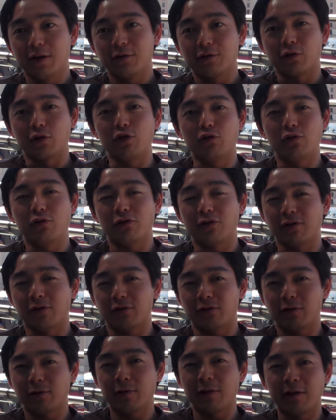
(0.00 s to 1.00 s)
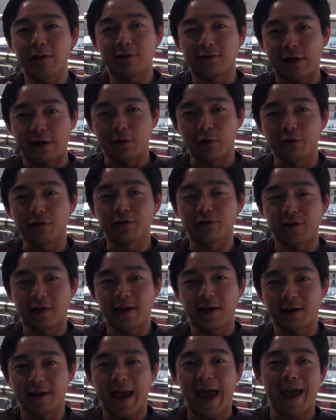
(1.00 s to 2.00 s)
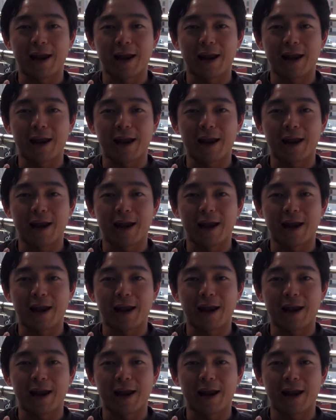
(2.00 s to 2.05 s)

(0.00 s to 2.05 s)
So you see this, it's that old saying,